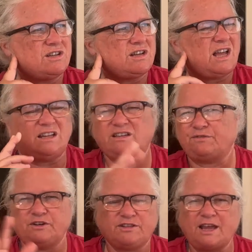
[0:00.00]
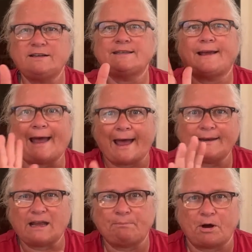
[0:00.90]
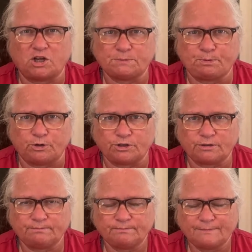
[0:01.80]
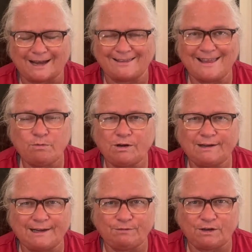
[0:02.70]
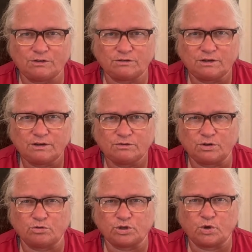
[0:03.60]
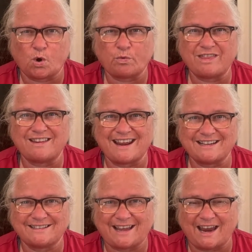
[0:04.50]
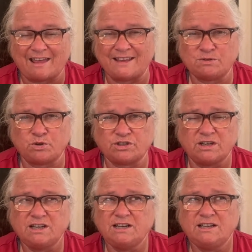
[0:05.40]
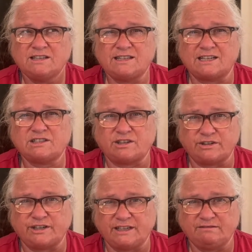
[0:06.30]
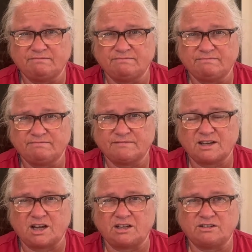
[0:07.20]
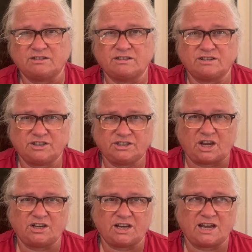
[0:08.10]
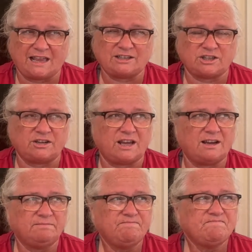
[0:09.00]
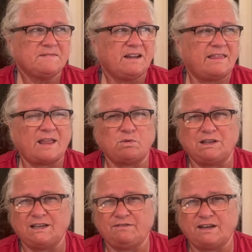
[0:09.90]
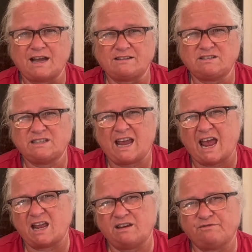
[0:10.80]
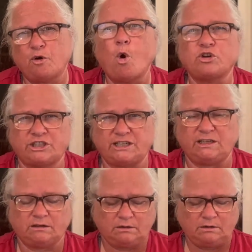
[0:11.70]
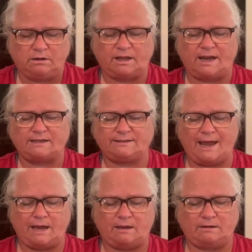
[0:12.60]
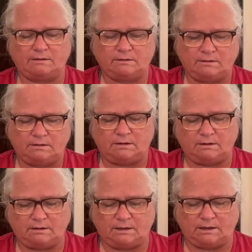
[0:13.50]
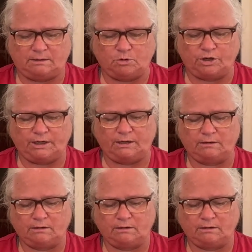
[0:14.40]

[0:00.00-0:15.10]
and different things, and a passport. And they were leaving to go to Norway the next day. And this was 6:30 on Sunday, that Sunday. And they were leaving at 10:40 the next day in the morning.